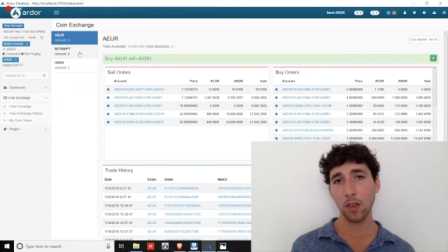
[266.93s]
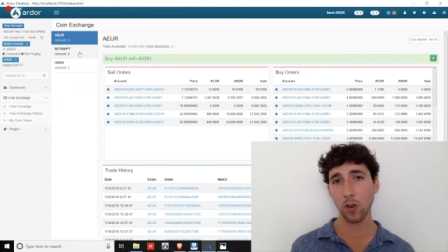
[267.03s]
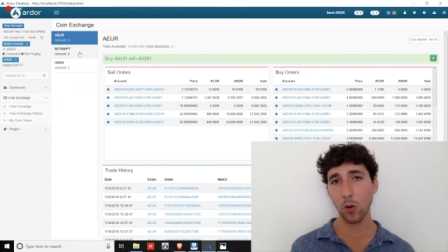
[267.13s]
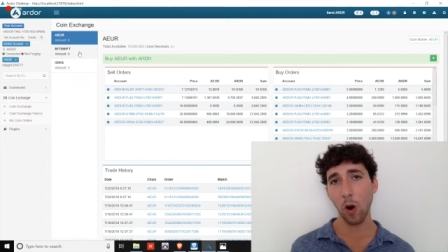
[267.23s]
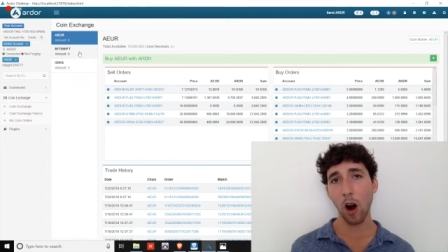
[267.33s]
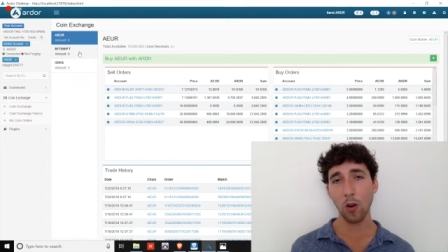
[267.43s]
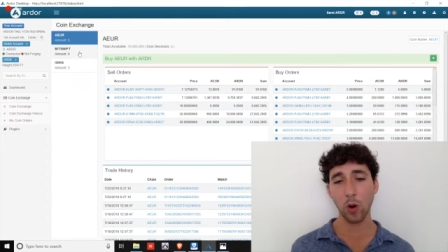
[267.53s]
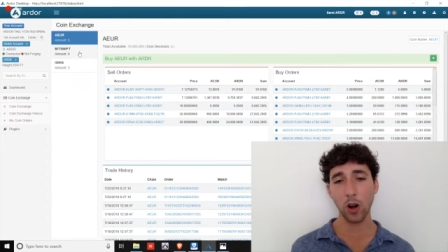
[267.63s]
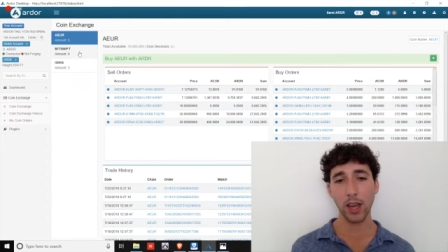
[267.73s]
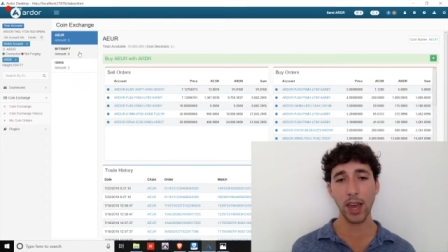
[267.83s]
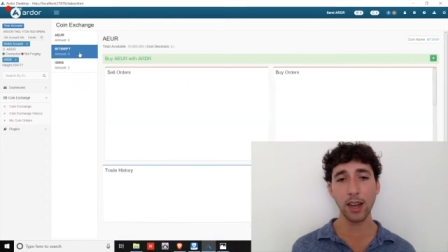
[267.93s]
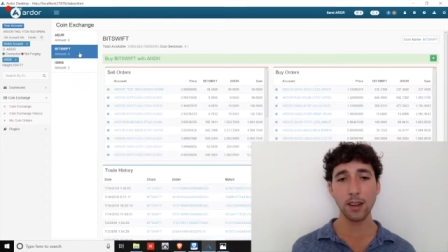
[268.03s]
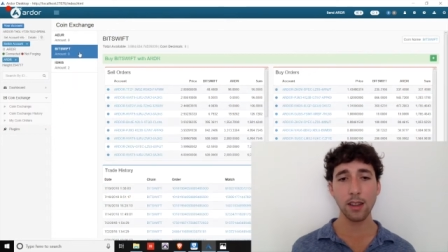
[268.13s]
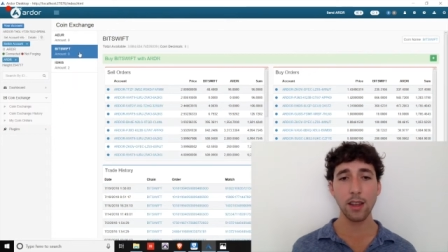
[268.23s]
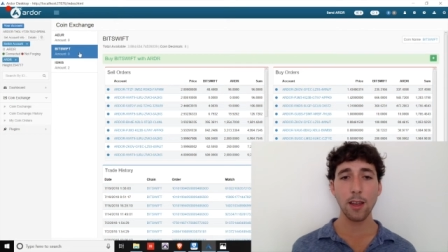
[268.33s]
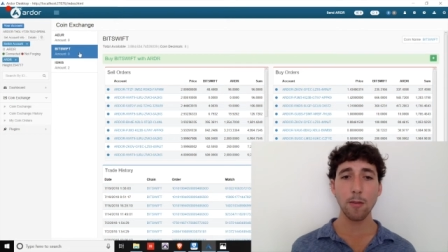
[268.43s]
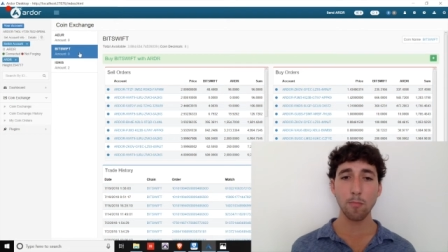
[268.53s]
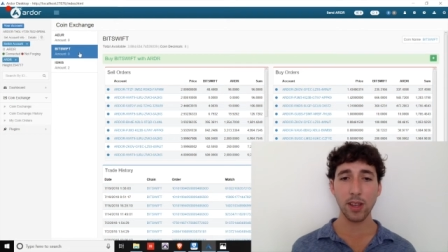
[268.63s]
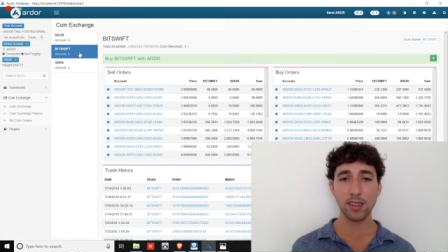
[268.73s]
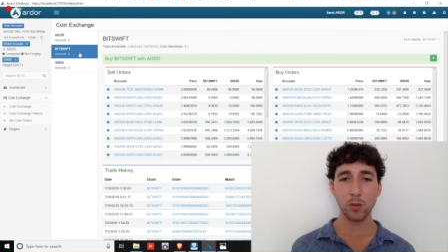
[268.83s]
through Ardor Gate,
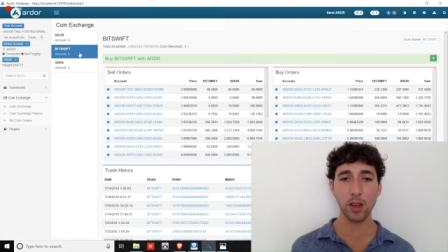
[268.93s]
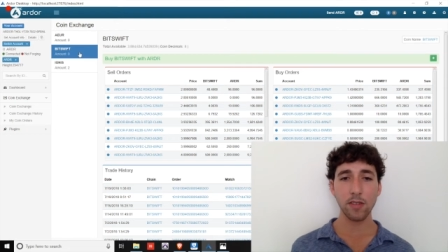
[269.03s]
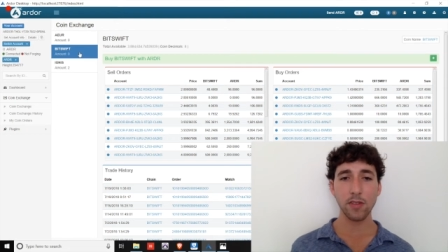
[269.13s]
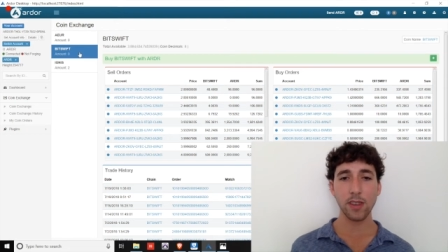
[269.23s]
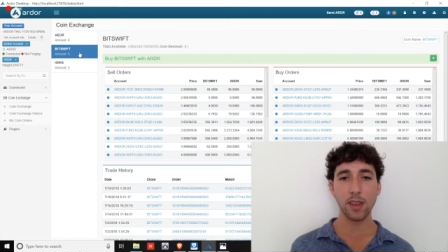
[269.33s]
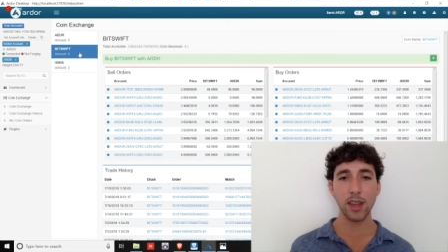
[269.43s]
BitSwift,